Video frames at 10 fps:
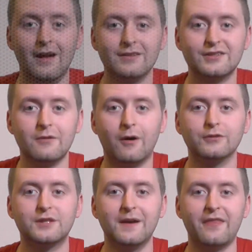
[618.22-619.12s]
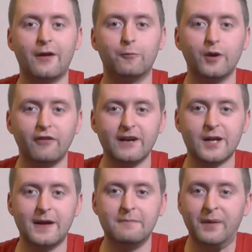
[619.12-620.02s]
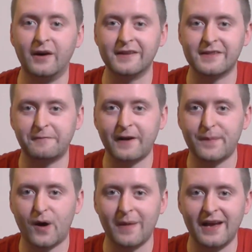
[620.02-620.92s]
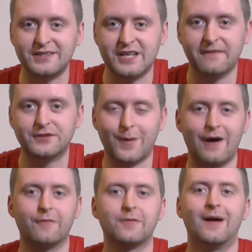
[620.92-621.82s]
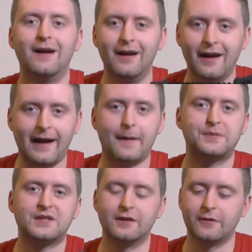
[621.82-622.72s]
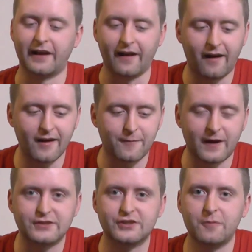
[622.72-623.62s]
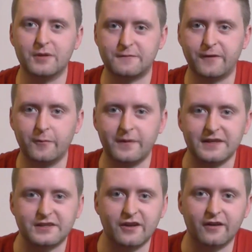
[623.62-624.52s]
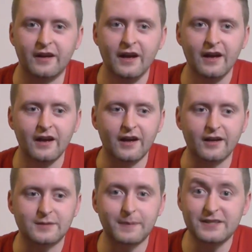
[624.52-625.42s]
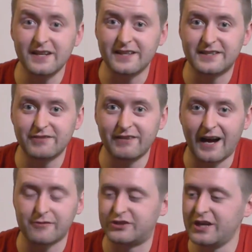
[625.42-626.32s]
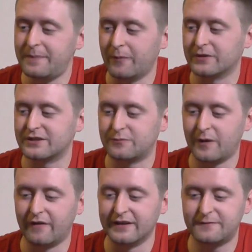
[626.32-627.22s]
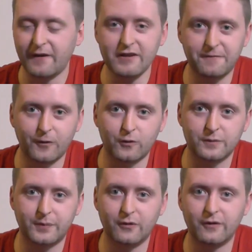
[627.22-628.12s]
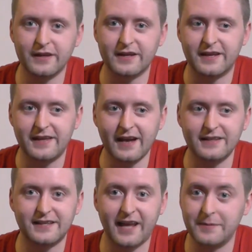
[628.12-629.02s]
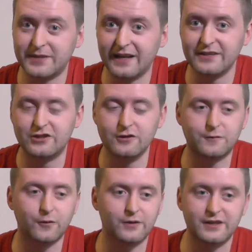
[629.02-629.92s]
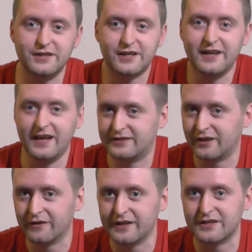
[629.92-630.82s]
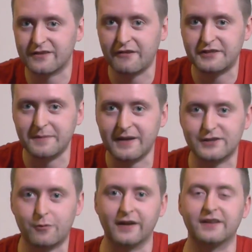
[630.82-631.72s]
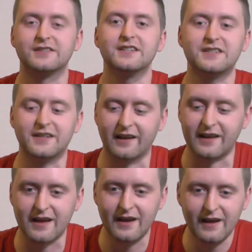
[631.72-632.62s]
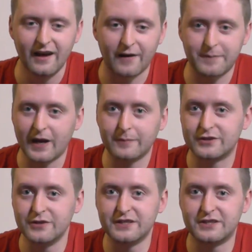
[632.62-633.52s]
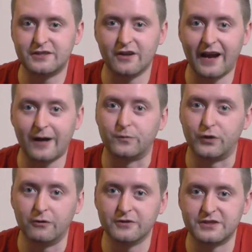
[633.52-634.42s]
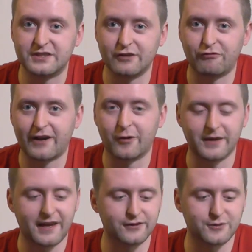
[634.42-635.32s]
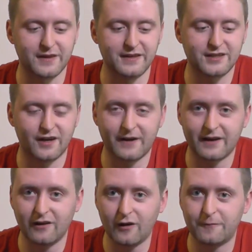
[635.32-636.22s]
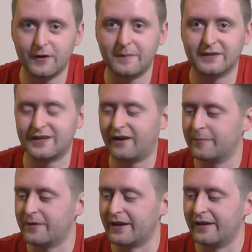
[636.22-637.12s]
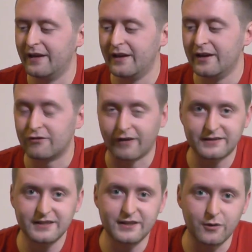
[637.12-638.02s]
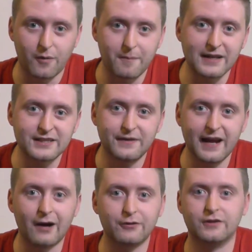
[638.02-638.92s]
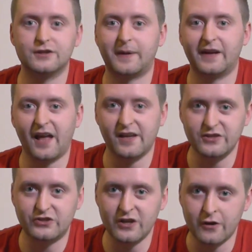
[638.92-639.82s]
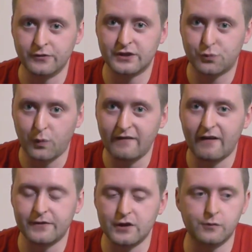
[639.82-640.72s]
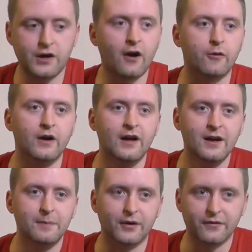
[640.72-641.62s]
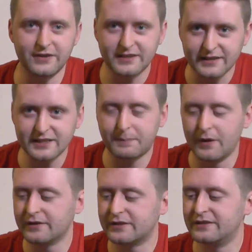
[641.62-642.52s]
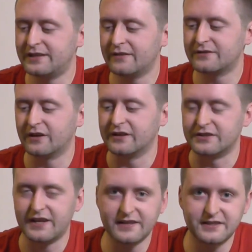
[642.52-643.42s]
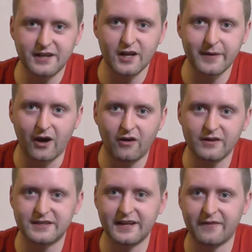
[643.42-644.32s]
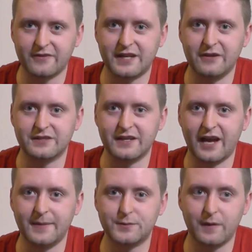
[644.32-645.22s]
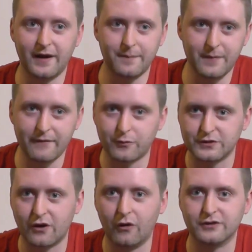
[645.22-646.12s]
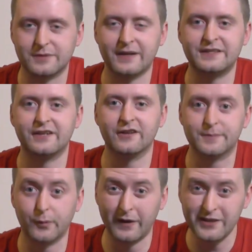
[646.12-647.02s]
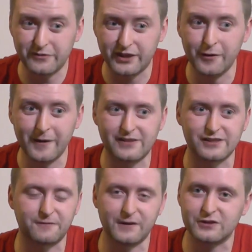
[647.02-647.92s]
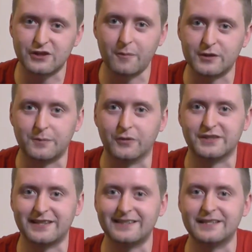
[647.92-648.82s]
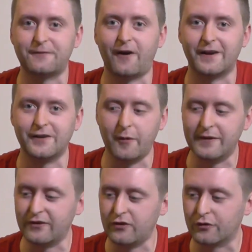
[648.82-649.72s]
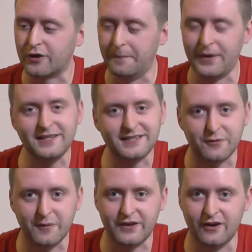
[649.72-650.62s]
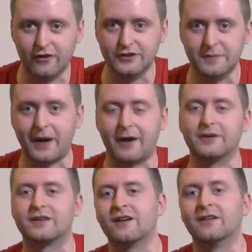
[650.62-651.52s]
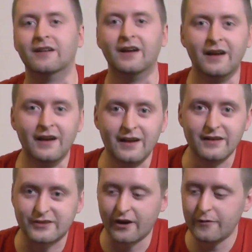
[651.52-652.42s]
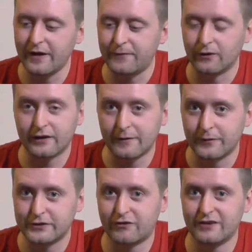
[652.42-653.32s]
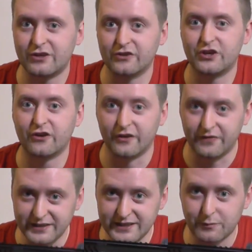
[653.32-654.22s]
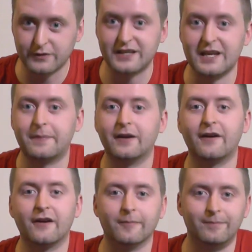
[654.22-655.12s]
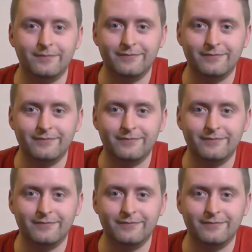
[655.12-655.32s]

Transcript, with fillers: So ultimately then, would I recommend buying the Fabarm S T F twelve? Absolutely. I have had so much fun with this gun, uh, especially considering how cheap it was as well. It's very affordable, you can get into games, and it's useful because you can hit targets at thirty meters quite consistently. I've been able to use this gun outdoors and still rack up the kills with it, so I've had a lot of fun in my time with it. Granted, you are massively outgunned by A E G users wherever you go, but this has its perks and downsides. Yes, it's going to be harder to get those kills in games where everyone's got automatic guns, but when you do, it just feels so much more satisfying knowing that you're competing with an underpowered gun. So if you're looking for a tri-shot shotgun, this is one to keep an eye on.